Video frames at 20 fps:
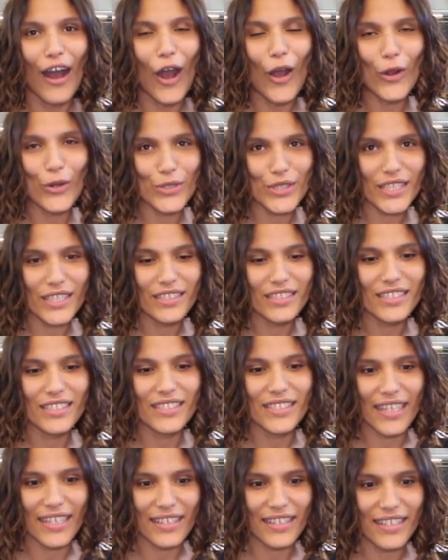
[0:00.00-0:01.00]
Ocean's
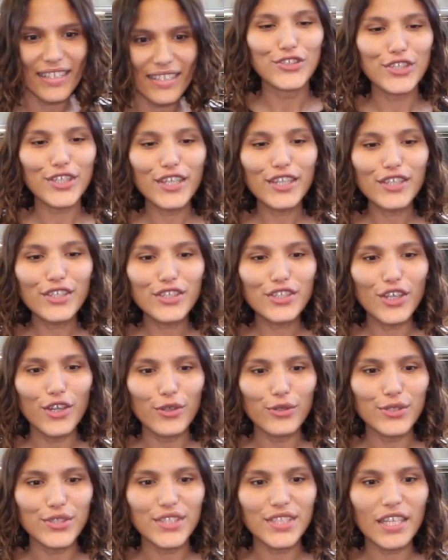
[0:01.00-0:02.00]
Deadly. During the
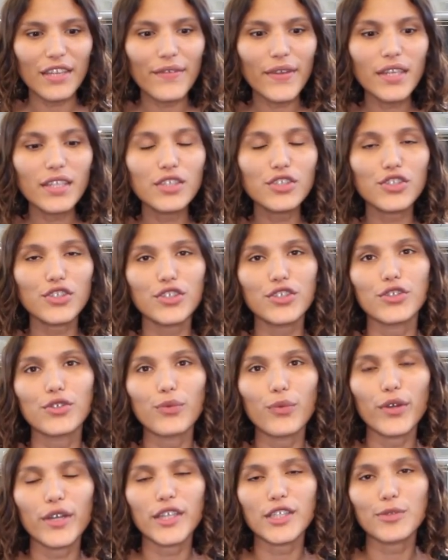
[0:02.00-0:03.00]
show, Steve and his crew
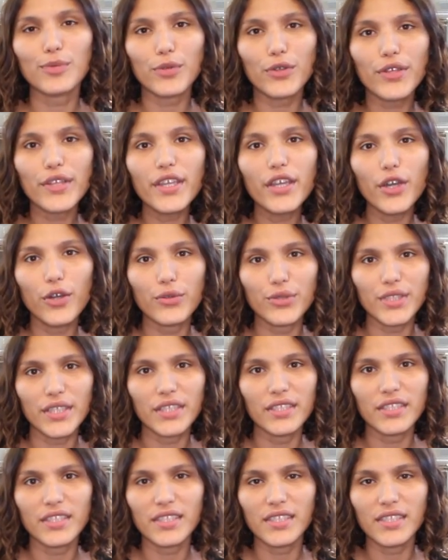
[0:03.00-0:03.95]
would explore the oceans,